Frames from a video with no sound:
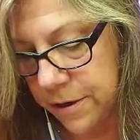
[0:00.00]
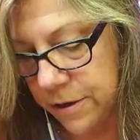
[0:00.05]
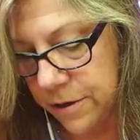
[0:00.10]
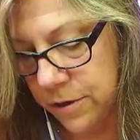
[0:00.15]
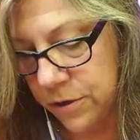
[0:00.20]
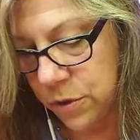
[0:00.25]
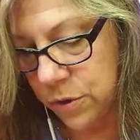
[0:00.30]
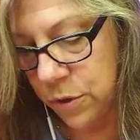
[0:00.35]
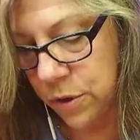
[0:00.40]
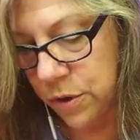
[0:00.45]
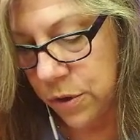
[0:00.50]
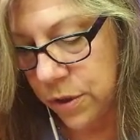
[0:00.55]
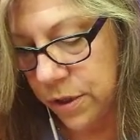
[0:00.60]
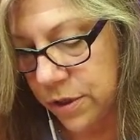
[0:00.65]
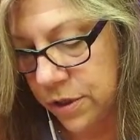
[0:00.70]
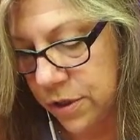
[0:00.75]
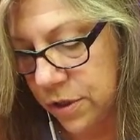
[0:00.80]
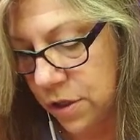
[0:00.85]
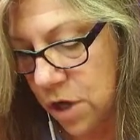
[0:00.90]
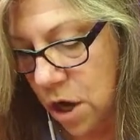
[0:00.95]
Shorter and
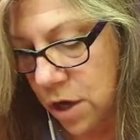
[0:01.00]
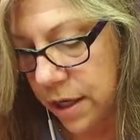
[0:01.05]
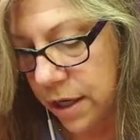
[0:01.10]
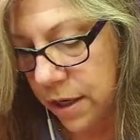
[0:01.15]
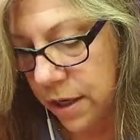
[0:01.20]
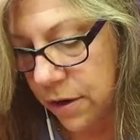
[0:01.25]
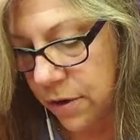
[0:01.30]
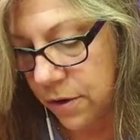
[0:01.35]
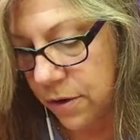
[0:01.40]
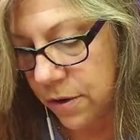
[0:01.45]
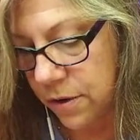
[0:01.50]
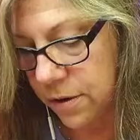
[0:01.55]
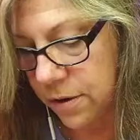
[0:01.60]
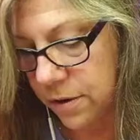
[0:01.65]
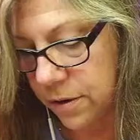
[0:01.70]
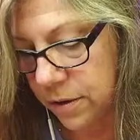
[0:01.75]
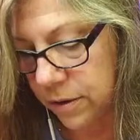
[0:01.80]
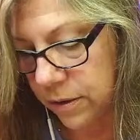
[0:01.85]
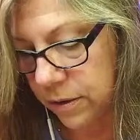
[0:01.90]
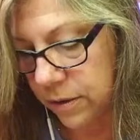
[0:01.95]
stockier.
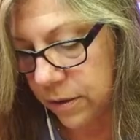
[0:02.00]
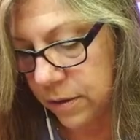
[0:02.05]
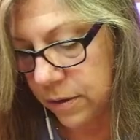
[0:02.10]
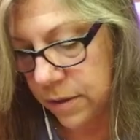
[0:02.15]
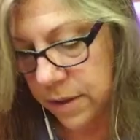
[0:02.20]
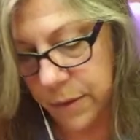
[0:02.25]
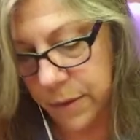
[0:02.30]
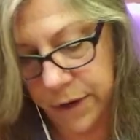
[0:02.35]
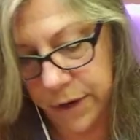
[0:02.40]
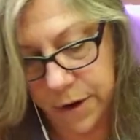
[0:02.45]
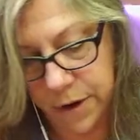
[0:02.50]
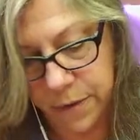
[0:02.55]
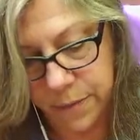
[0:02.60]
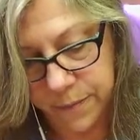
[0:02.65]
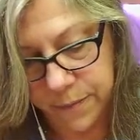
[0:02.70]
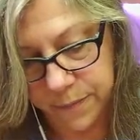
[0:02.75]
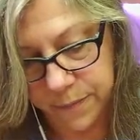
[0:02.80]
There we go.